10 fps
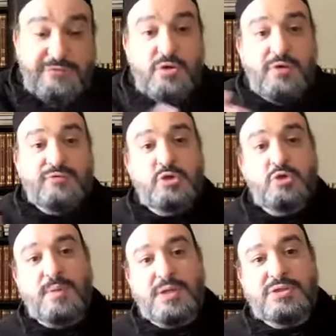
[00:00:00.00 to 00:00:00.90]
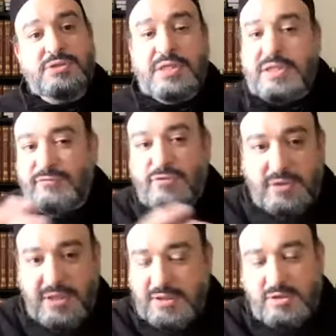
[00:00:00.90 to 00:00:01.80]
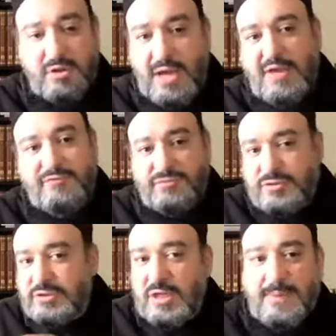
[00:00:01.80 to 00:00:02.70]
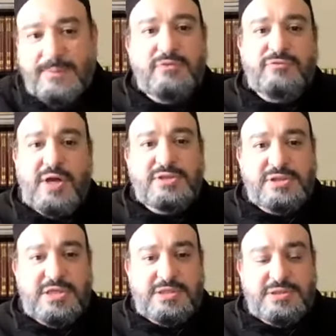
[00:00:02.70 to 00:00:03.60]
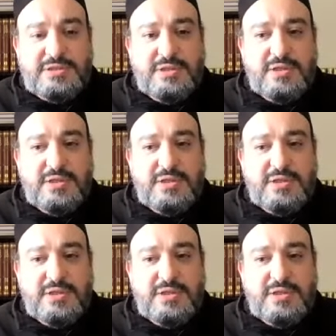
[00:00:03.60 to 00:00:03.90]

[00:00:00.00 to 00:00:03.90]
If you have too much, like if you like, you know, I have a couple of nice things,